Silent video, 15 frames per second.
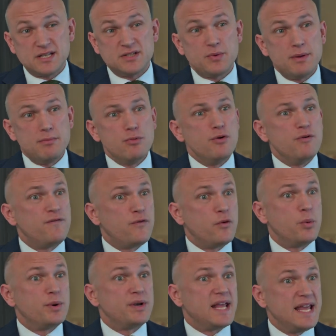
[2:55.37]
as we move
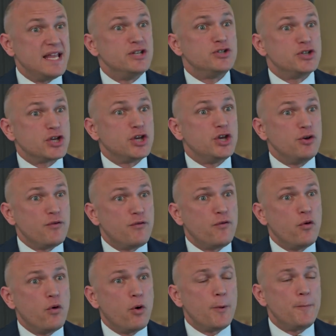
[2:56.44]
forward into
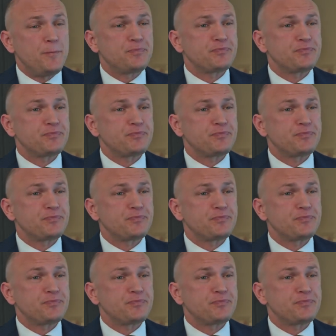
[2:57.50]
Q4.